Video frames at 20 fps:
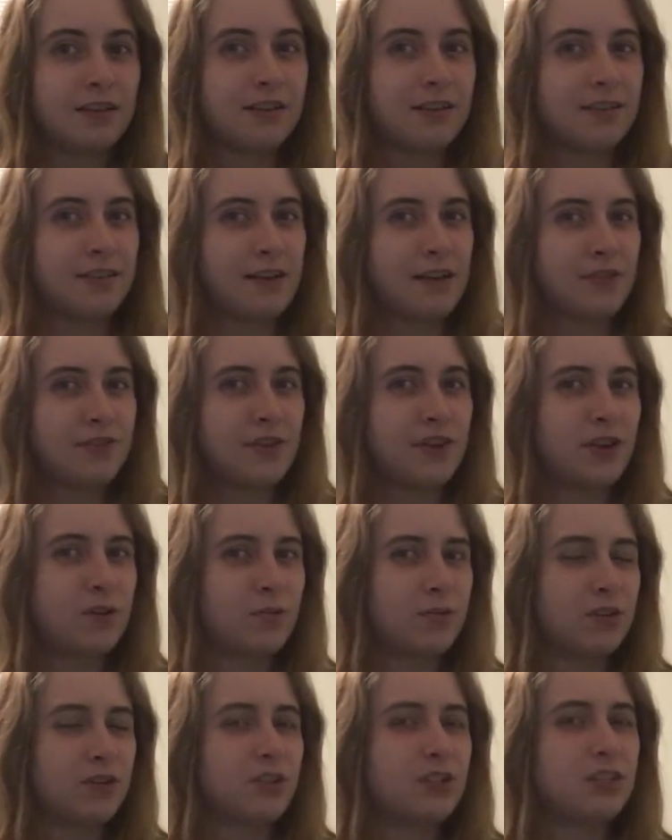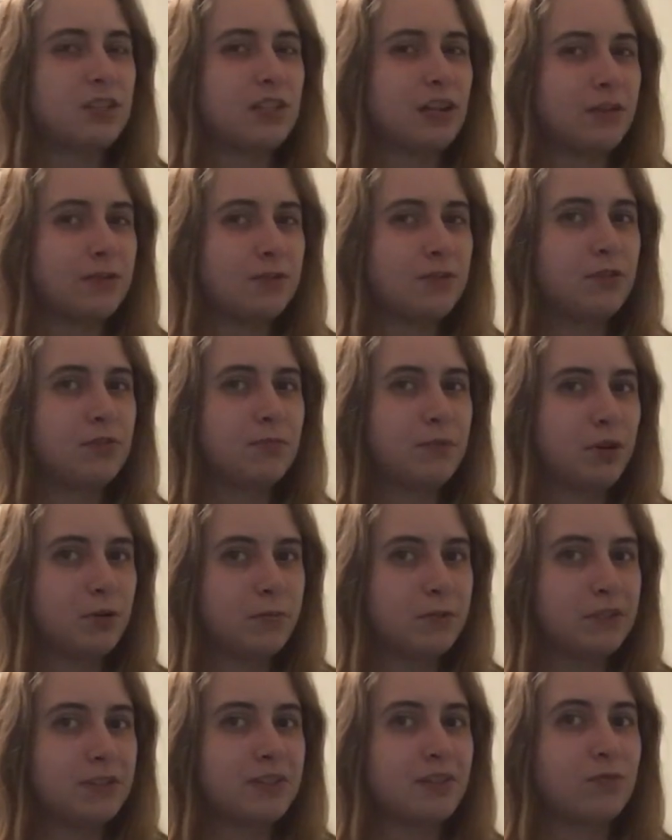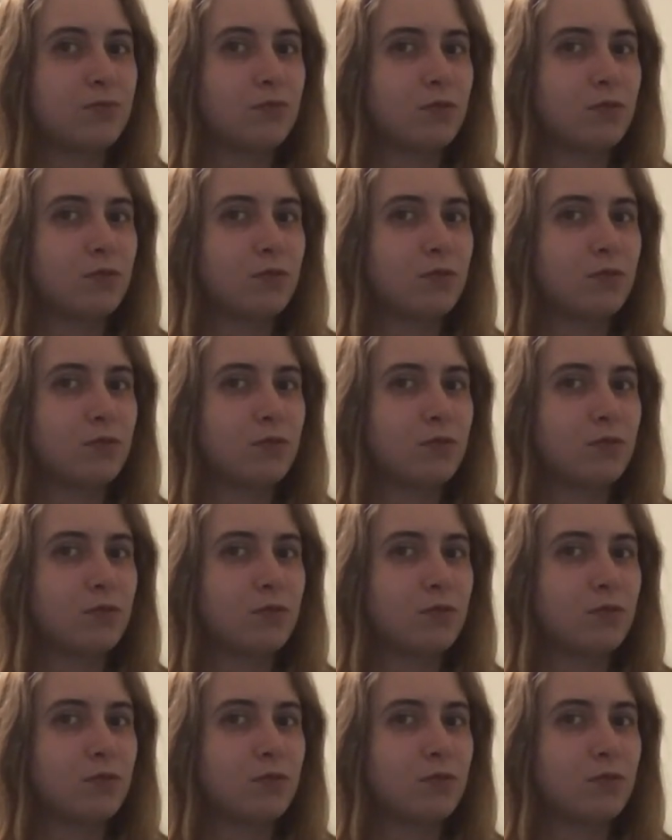there were several moments in